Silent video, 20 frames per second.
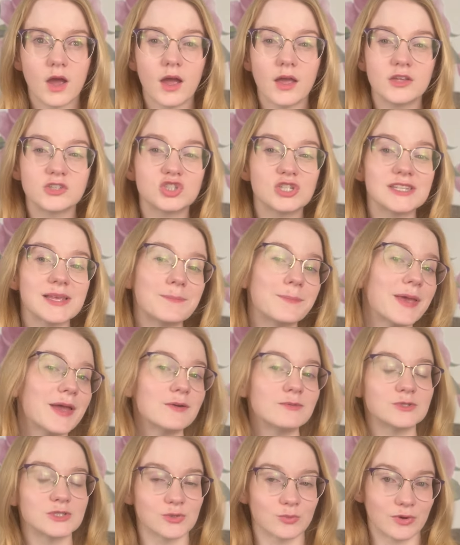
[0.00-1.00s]
she's
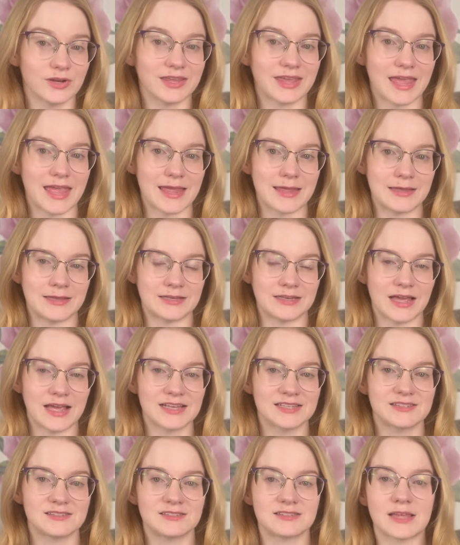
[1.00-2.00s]
about to regain
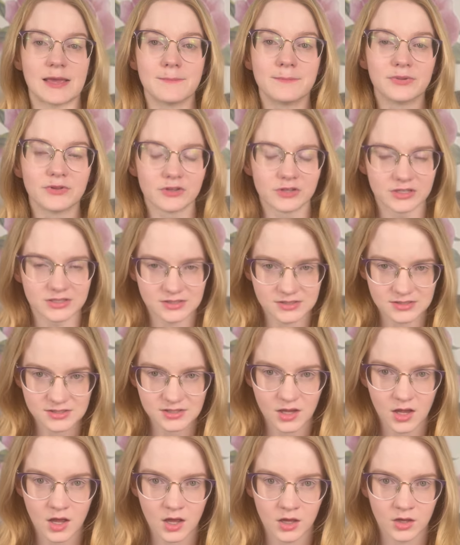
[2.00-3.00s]
a semblance
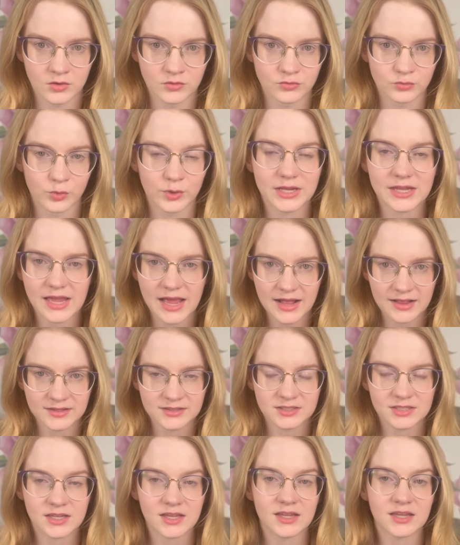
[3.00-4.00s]
of
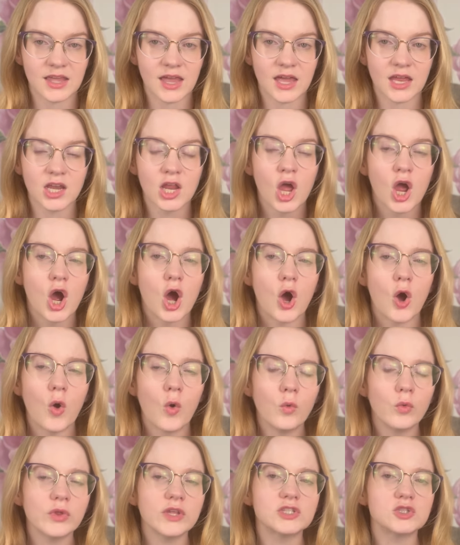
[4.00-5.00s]
reality again,
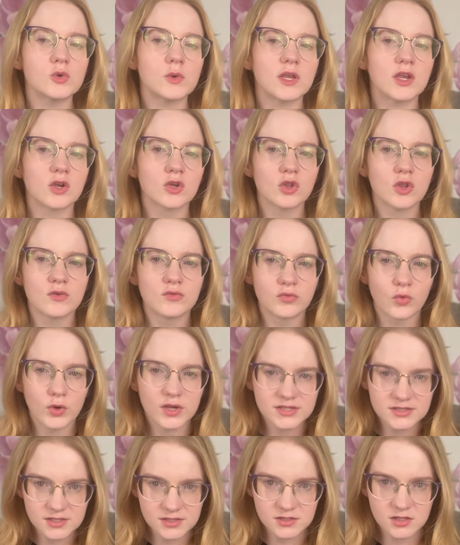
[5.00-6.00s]
only to hear the
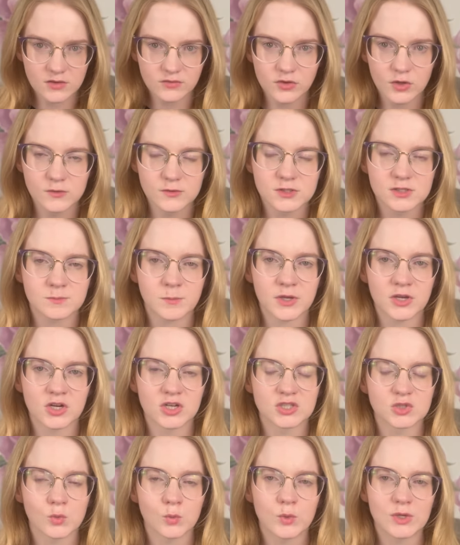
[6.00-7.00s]
voices of those
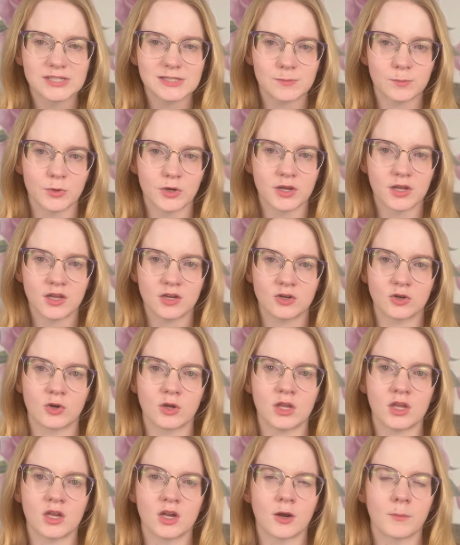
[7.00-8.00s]
spirits whispering in her
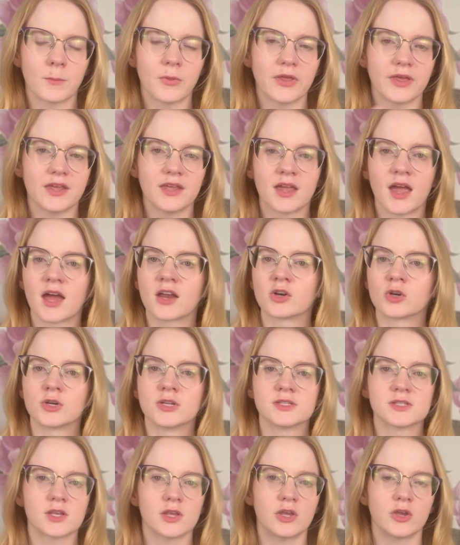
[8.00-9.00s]
ear, playing on her
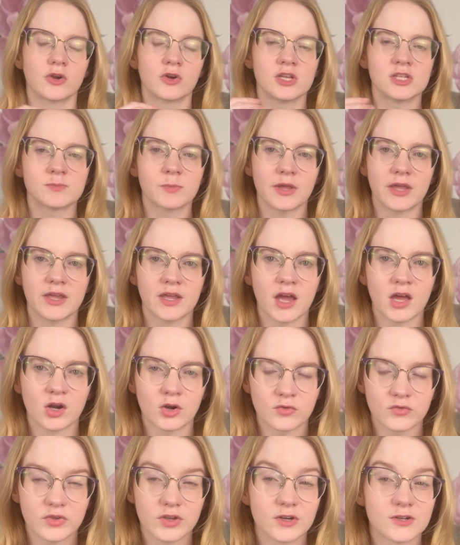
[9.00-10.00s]
insecurities, playing on
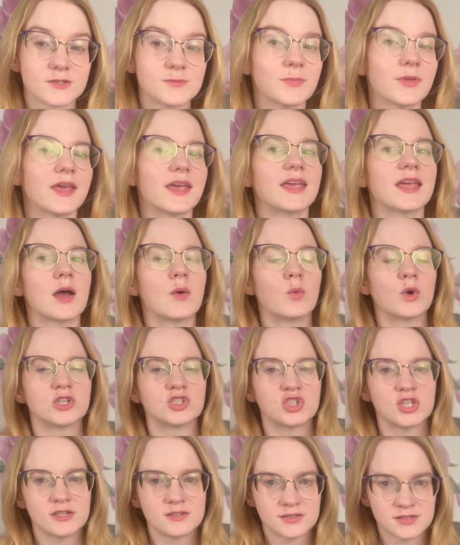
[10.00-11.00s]
her fears, playing on what
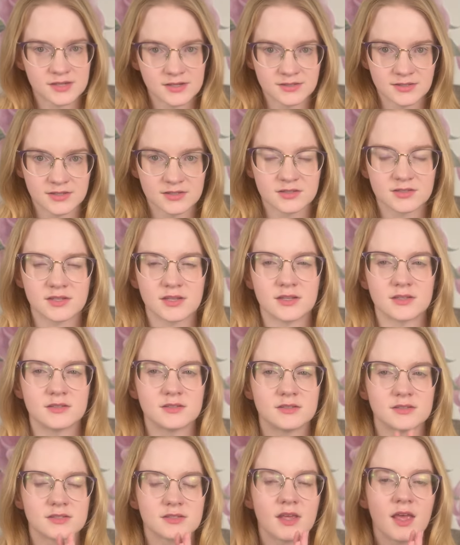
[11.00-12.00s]
she sees as
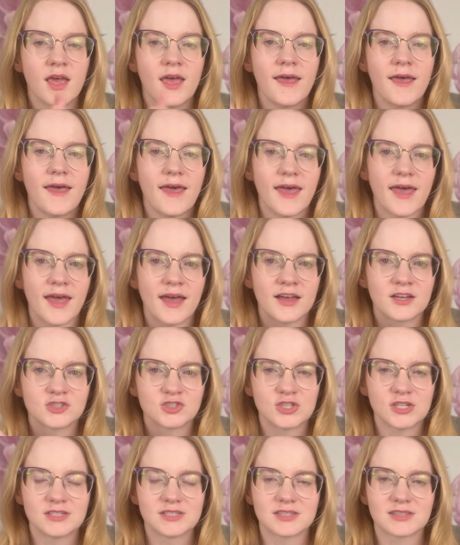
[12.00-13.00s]
sins, as
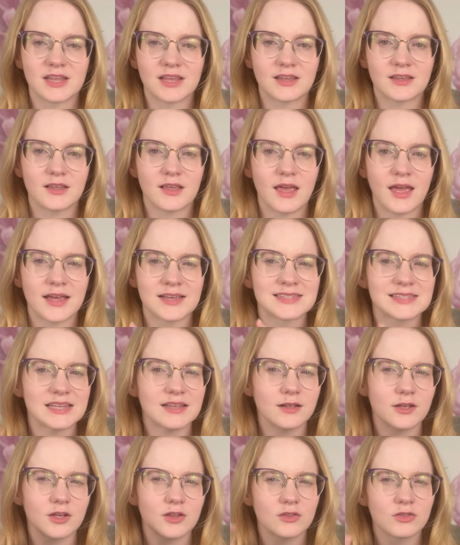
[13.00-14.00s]
she's think as
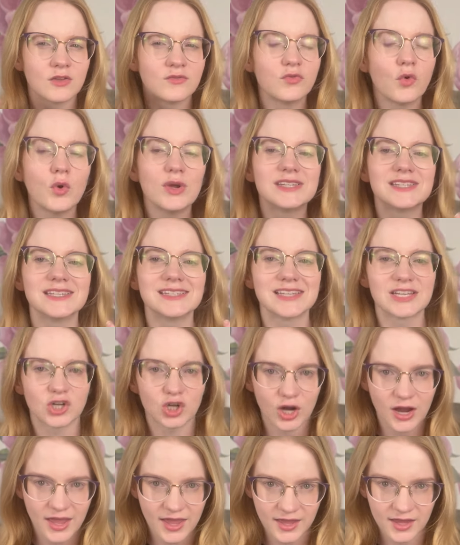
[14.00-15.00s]
the voices in
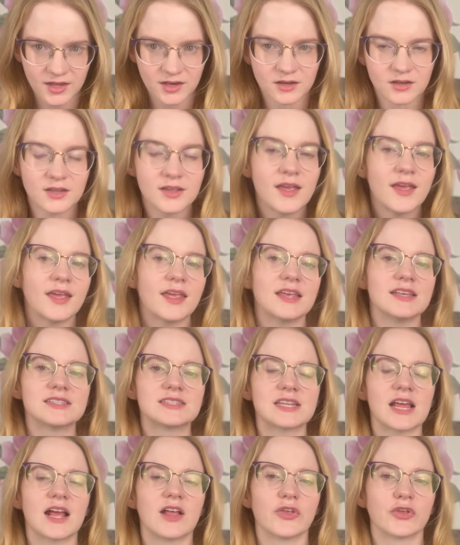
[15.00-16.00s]
her head is
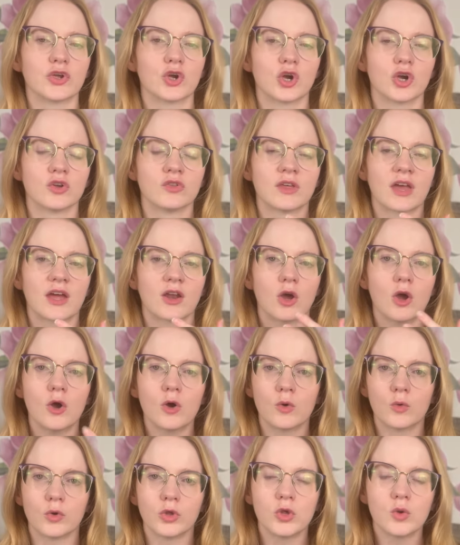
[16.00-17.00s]
telling her that
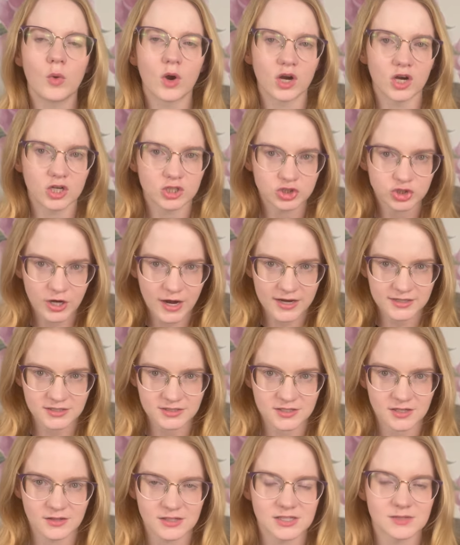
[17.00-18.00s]
oh you are
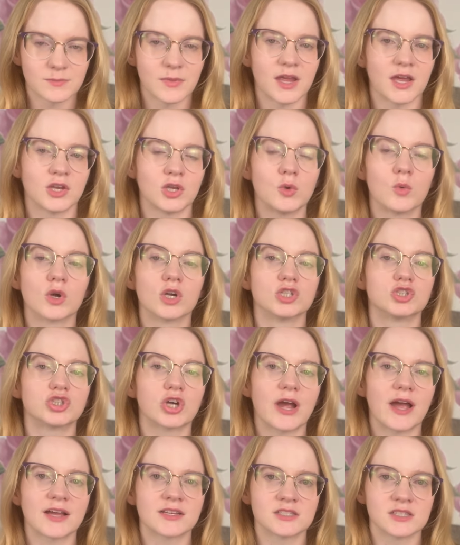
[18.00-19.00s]
attracted to this man you are
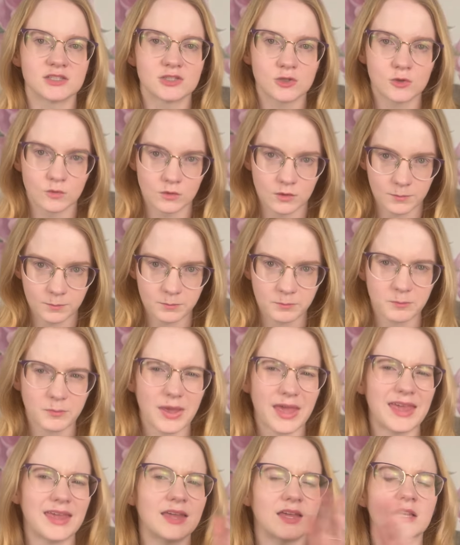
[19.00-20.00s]
attracted to the
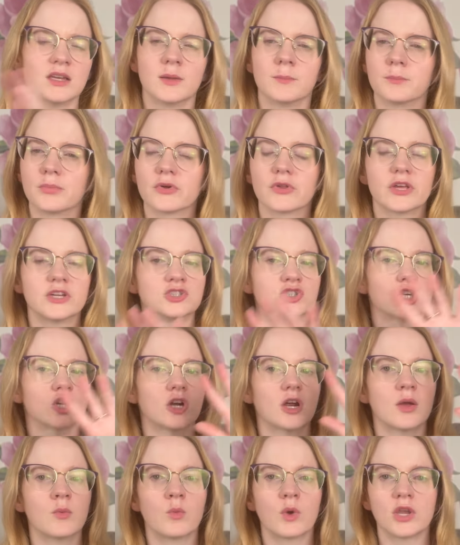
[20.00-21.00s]
pain and
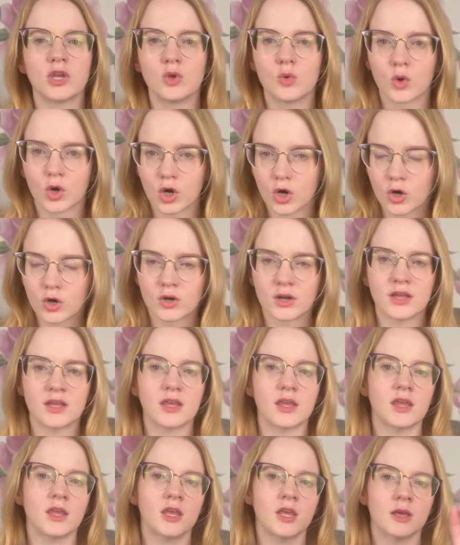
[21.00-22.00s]
pleasure and when you were hurting
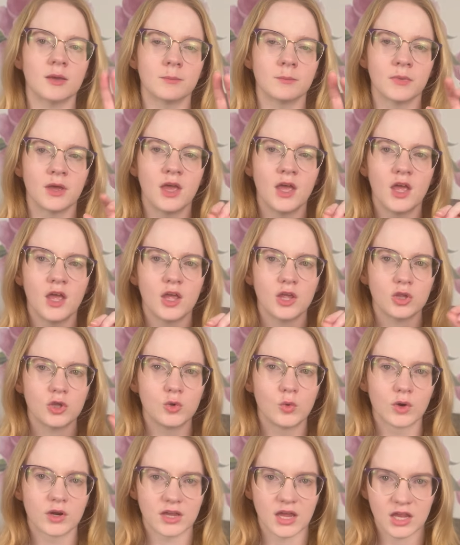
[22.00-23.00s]
him
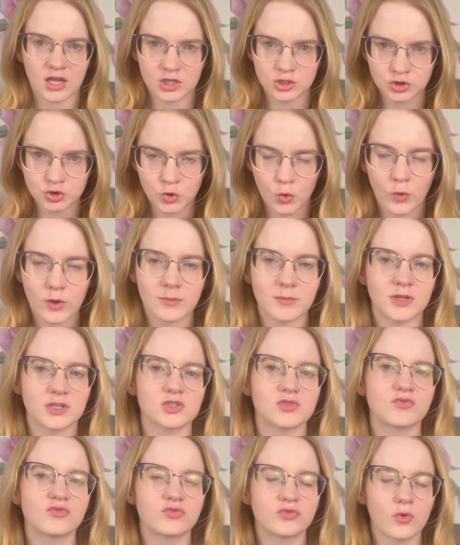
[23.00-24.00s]
you were getting
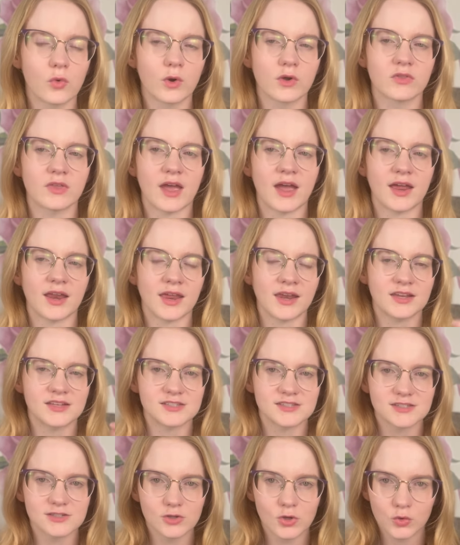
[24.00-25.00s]
enjoyment for that and
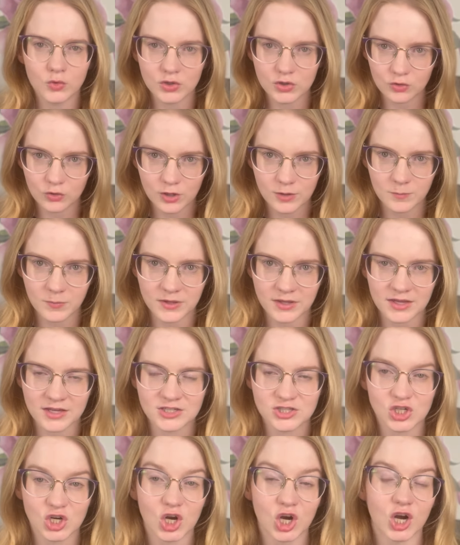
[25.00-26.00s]
it's slowly creeping
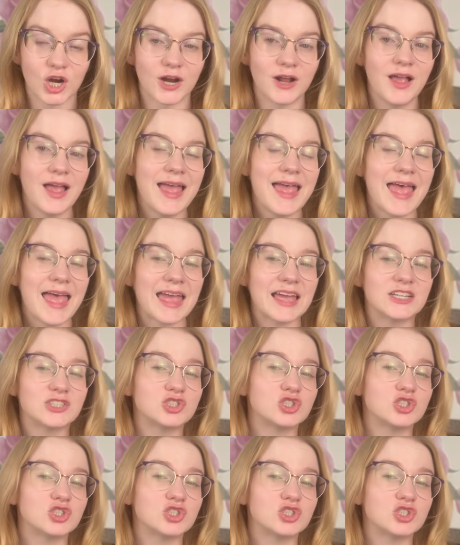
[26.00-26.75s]
into her and